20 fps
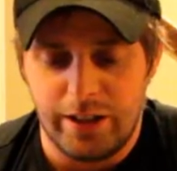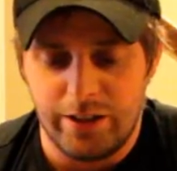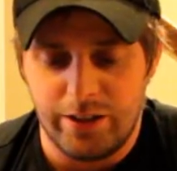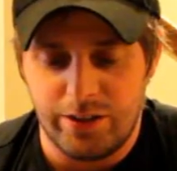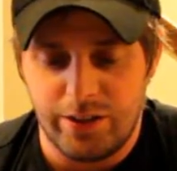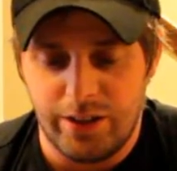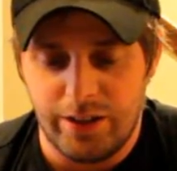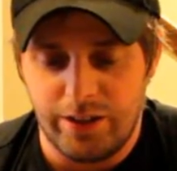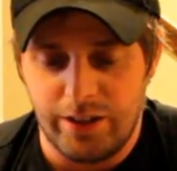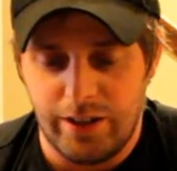
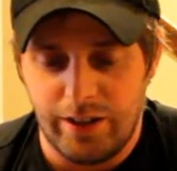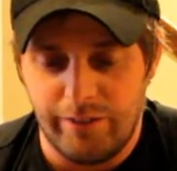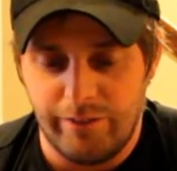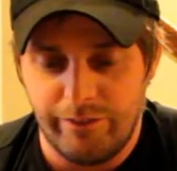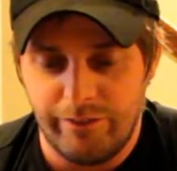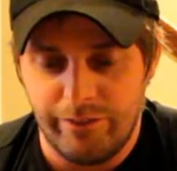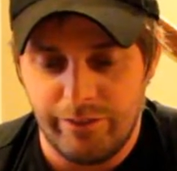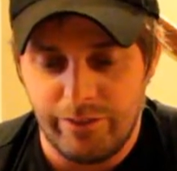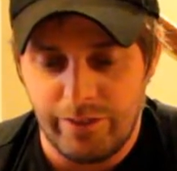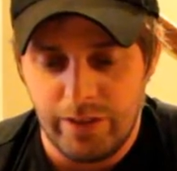cassette tape.
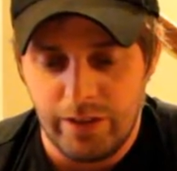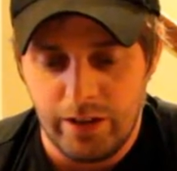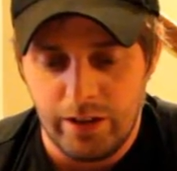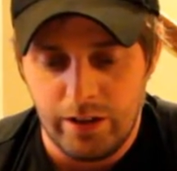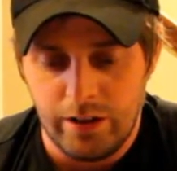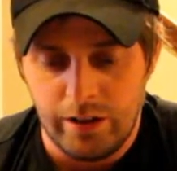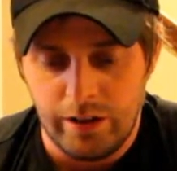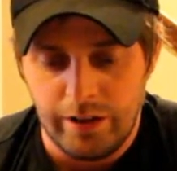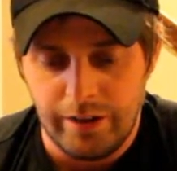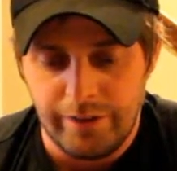
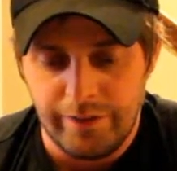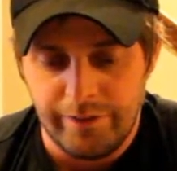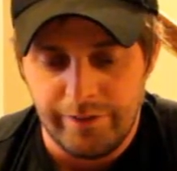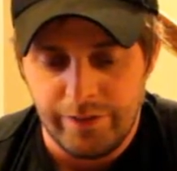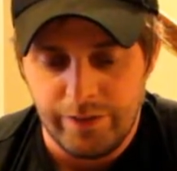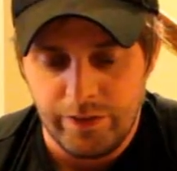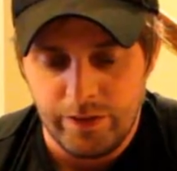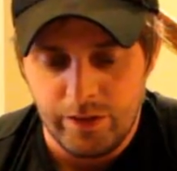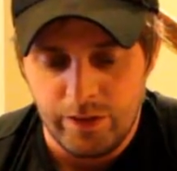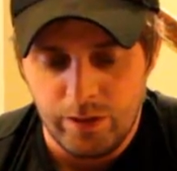
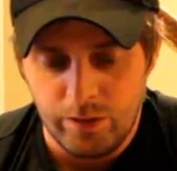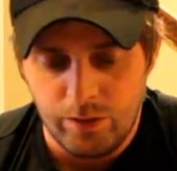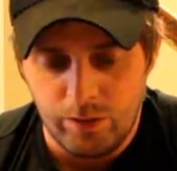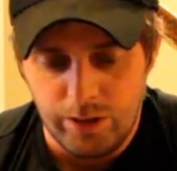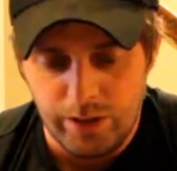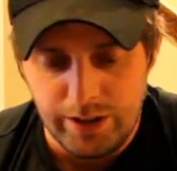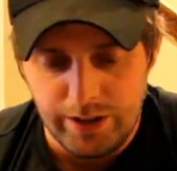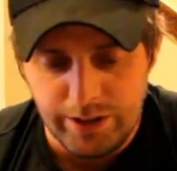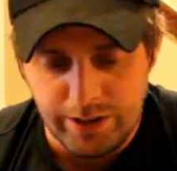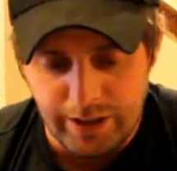
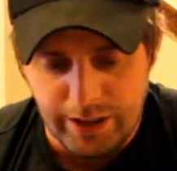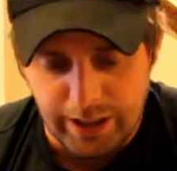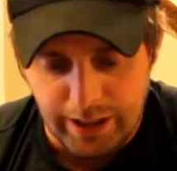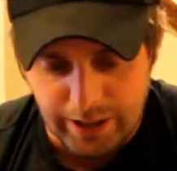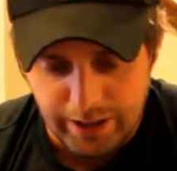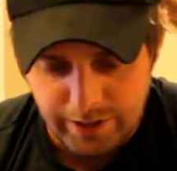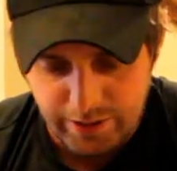What is